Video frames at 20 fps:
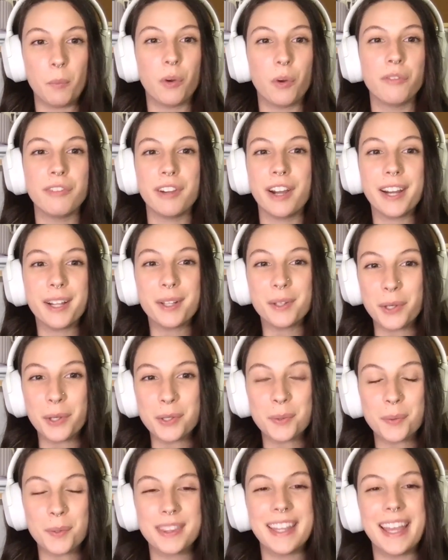We're very
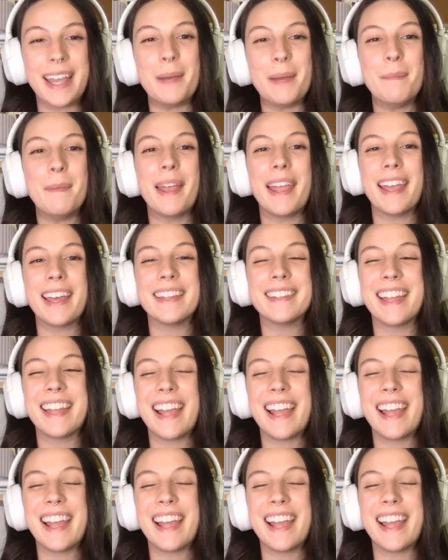close with them, and